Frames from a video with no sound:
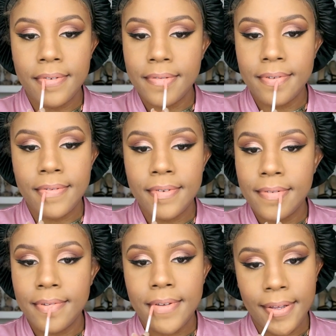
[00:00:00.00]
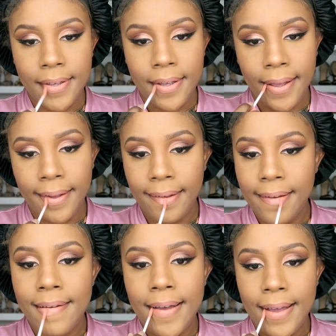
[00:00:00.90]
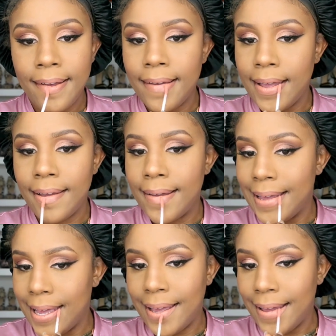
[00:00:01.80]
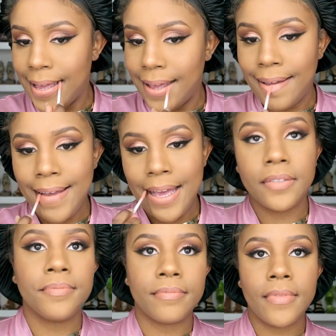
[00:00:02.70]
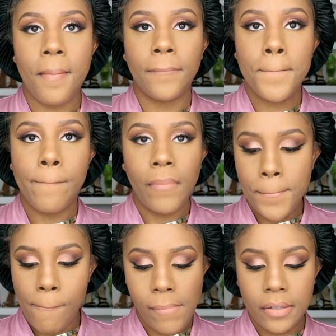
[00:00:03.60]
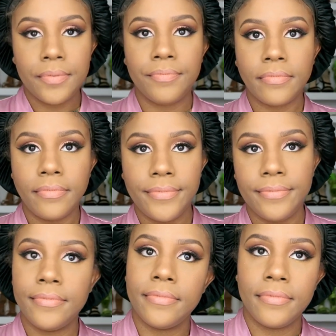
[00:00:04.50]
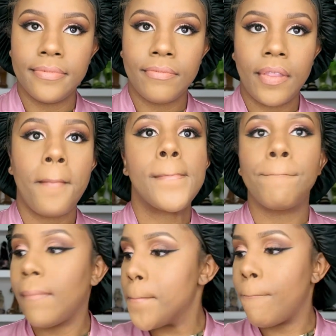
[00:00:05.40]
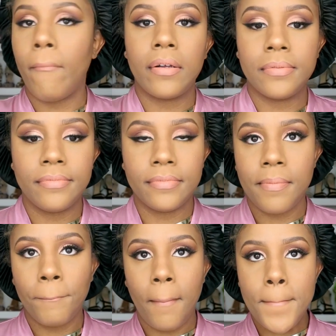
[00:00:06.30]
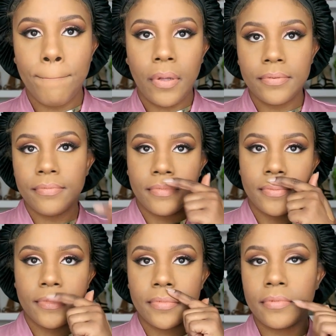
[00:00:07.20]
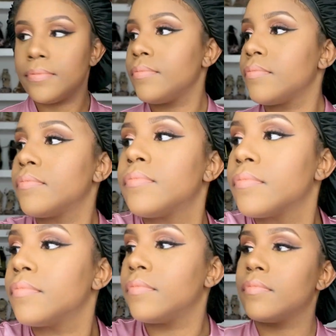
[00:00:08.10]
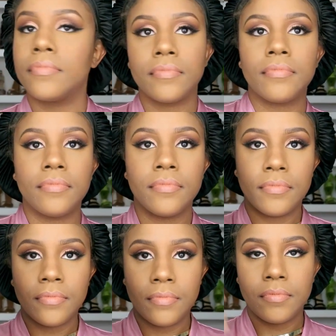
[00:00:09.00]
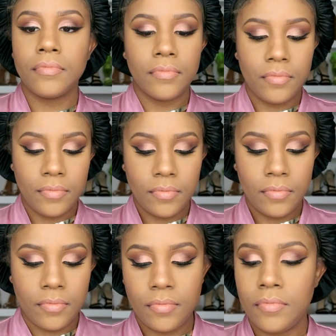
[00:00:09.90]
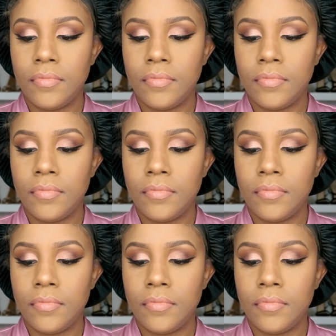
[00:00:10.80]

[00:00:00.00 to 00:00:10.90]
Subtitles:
Yeah, I think it's airplane mode. So yeah, I placed that on my lips and blended it in, and then on top of that, I applied the Sweet Peach